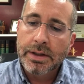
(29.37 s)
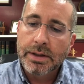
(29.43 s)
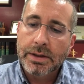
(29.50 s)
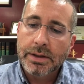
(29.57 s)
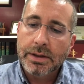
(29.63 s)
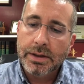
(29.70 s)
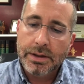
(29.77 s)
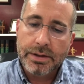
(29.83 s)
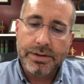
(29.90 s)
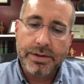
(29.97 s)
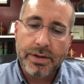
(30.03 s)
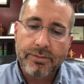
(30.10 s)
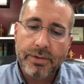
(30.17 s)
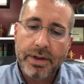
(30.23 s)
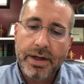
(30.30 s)
and his
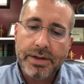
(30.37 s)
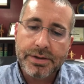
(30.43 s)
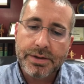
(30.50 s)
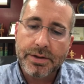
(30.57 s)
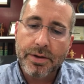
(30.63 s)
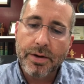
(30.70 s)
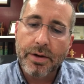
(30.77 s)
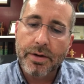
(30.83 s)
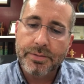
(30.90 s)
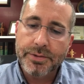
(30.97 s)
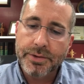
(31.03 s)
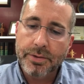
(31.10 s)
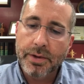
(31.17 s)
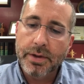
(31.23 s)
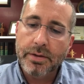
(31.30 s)
everlasting arms
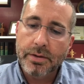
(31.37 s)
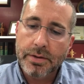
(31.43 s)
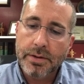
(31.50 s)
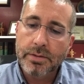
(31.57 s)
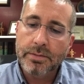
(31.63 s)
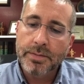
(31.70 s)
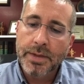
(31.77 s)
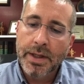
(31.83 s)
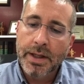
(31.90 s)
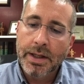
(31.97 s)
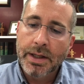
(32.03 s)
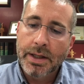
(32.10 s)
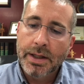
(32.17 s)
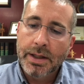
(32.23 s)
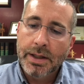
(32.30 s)
are under you.
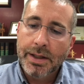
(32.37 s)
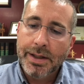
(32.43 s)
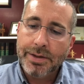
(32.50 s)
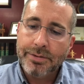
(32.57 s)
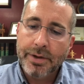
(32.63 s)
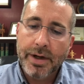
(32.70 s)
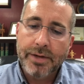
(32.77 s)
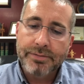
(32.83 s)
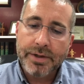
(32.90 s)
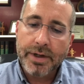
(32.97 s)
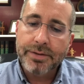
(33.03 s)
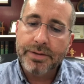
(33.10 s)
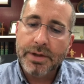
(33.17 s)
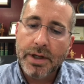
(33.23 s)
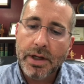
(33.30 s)
He drives out
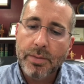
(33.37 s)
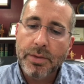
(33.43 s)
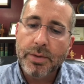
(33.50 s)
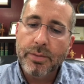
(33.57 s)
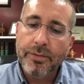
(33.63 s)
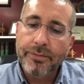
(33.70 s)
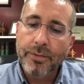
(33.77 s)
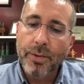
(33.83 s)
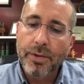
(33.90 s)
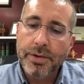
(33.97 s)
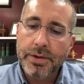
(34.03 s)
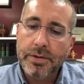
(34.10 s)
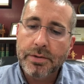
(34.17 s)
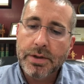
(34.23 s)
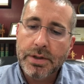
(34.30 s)
the enemy before
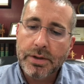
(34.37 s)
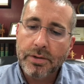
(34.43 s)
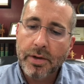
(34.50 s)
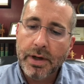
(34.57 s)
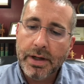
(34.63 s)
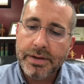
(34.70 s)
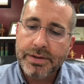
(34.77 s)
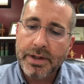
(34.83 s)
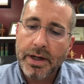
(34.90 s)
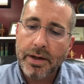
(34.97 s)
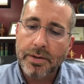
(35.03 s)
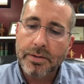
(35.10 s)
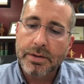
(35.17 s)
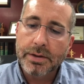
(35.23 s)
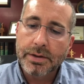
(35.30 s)
you. He cries
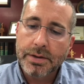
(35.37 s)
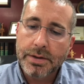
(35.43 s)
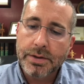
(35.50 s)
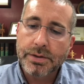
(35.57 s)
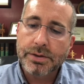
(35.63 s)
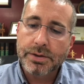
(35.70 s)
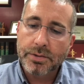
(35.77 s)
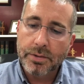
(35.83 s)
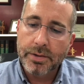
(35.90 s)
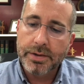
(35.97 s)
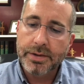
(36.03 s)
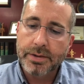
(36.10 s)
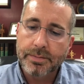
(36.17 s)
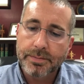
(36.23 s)
out, destroy them."